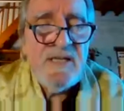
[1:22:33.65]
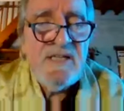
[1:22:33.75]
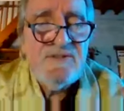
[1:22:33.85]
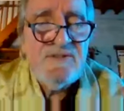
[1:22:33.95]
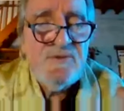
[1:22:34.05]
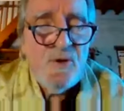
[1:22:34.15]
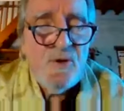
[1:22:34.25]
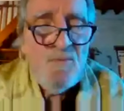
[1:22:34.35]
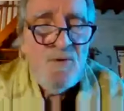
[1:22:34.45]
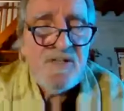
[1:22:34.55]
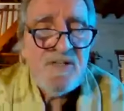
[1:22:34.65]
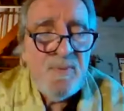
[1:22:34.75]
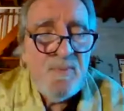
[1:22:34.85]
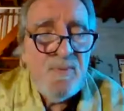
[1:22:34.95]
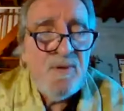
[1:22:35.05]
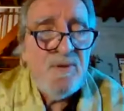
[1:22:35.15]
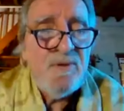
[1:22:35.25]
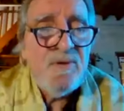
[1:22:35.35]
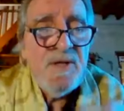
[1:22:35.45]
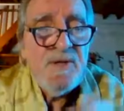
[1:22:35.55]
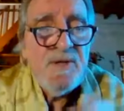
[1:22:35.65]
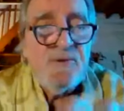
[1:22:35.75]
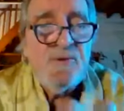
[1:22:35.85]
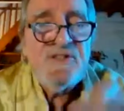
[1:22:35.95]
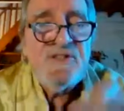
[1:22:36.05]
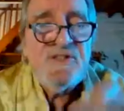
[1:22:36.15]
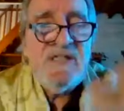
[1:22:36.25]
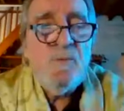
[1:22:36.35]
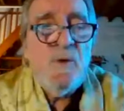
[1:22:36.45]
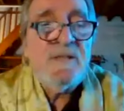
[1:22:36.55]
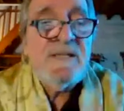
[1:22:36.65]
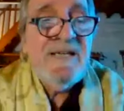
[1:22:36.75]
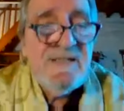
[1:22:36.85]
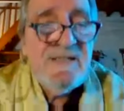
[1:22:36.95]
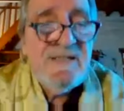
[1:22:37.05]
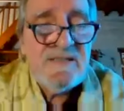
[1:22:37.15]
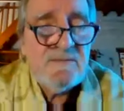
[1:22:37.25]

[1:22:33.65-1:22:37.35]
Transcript: and is no more capable to see what is.